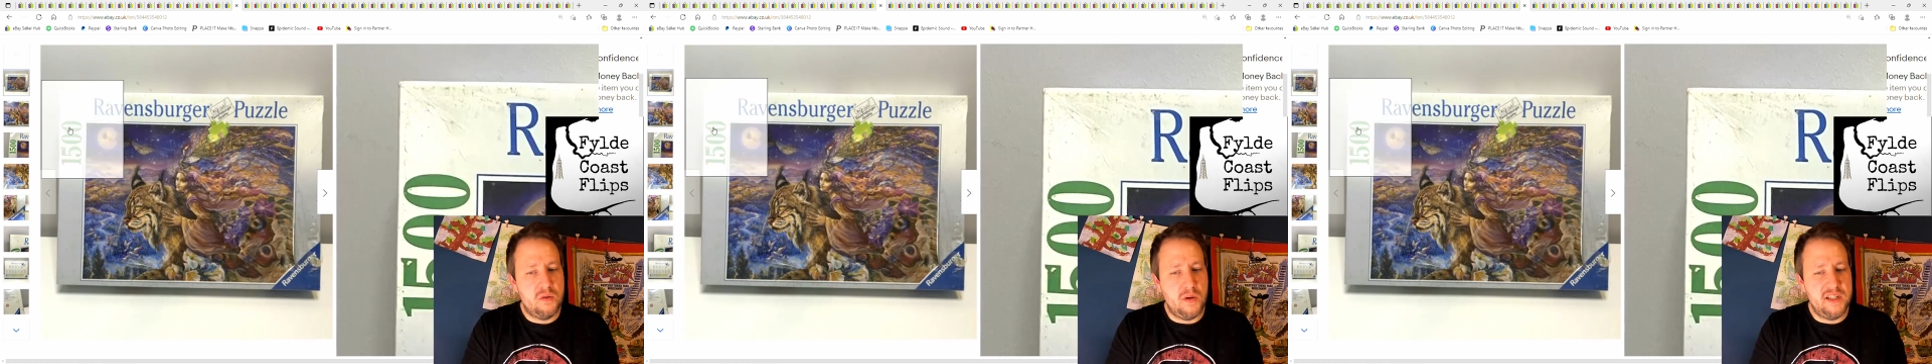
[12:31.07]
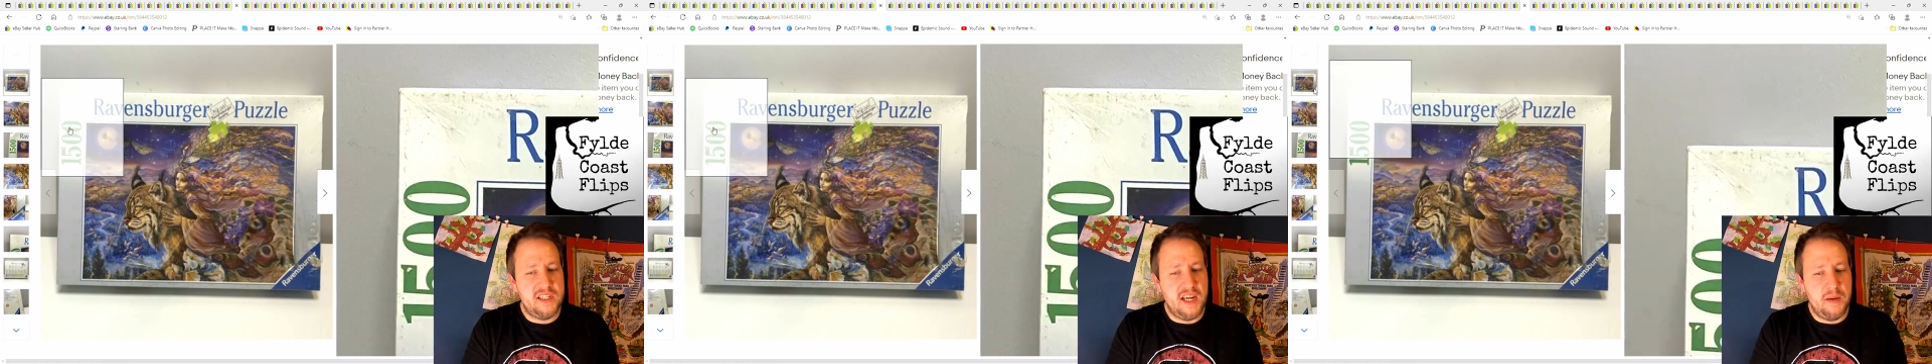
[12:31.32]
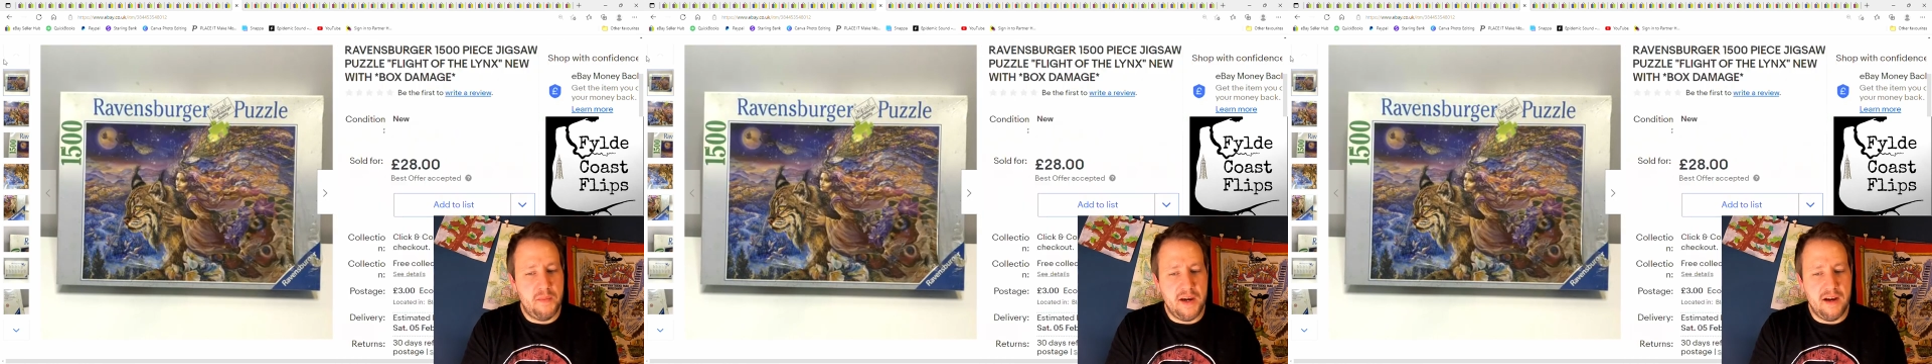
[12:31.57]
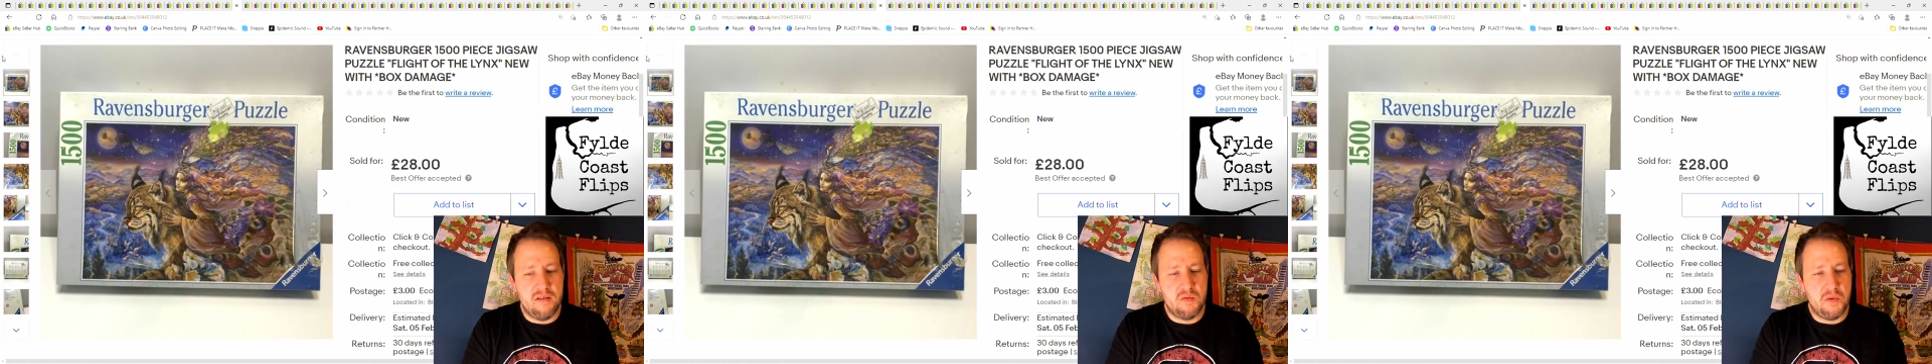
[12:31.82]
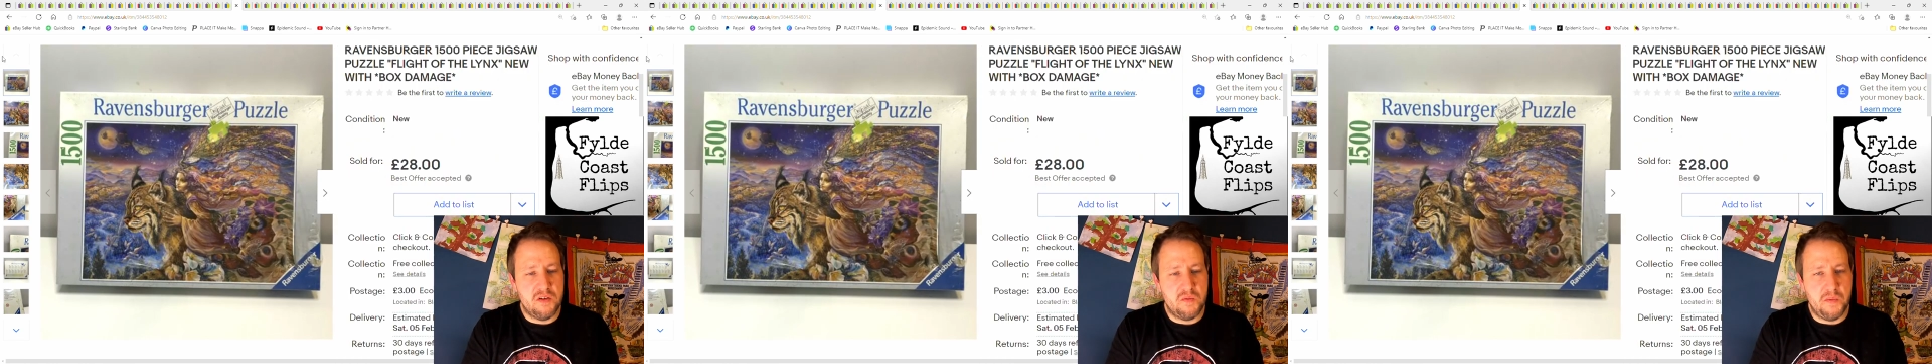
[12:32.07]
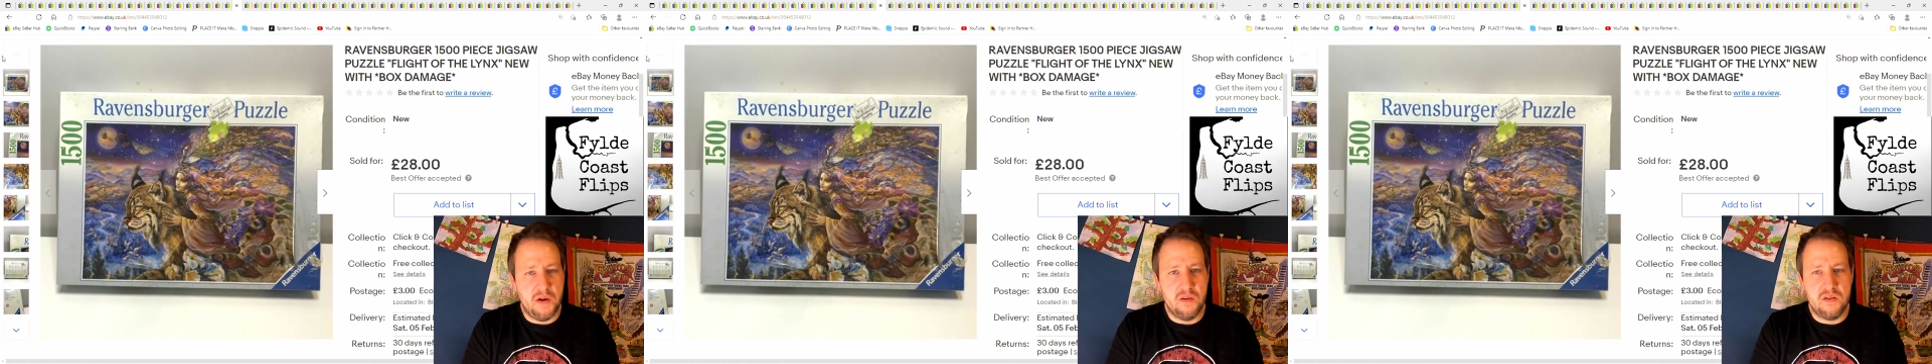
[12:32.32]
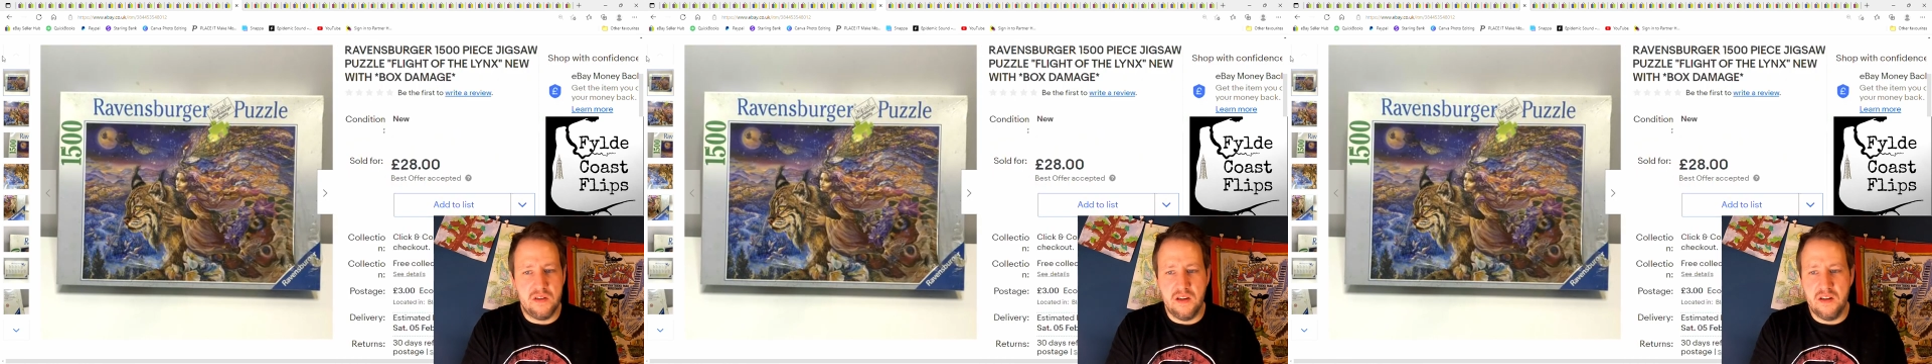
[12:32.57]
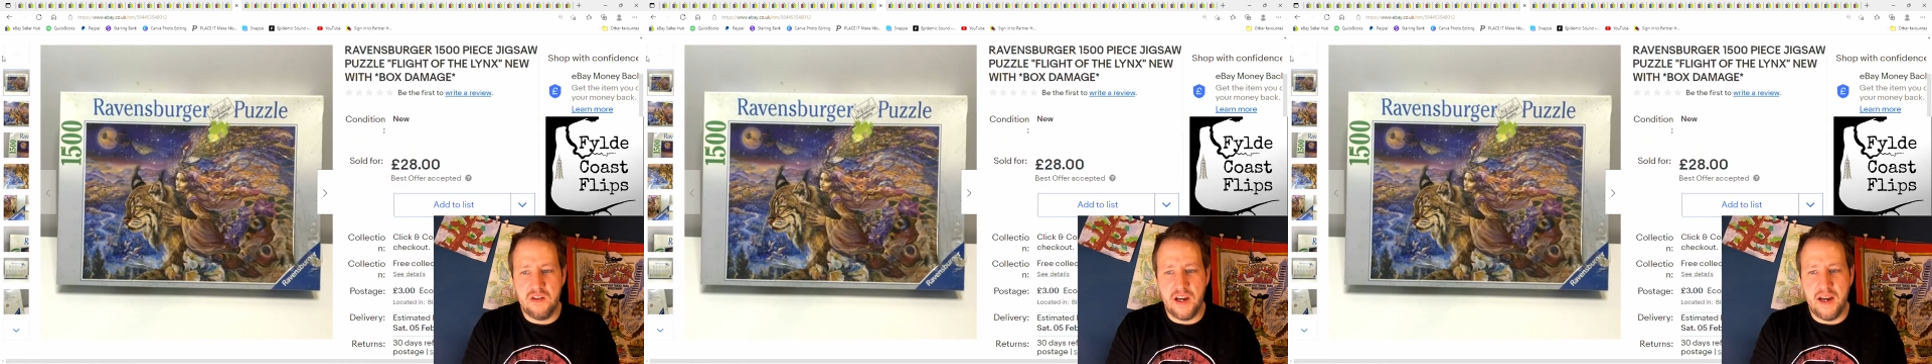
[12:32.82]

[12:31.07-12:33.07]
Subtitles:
£28 plus postage